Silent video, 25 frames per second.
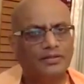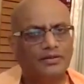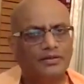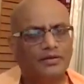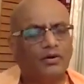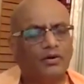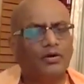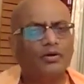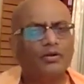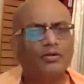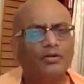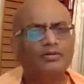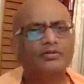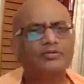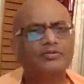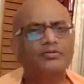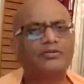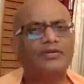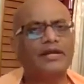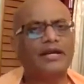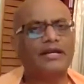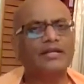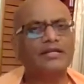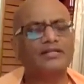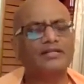All those
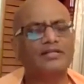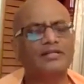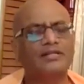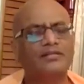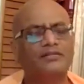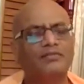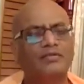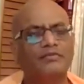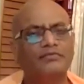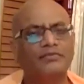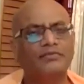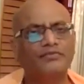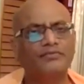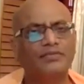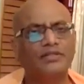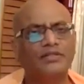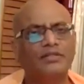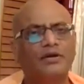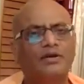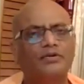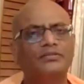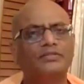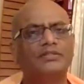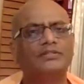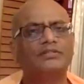traditions for
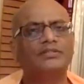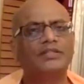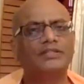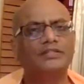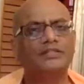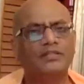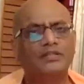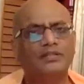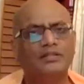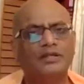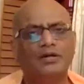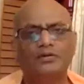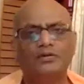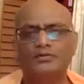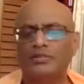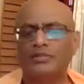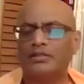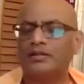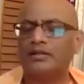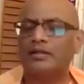50,000, 60,000,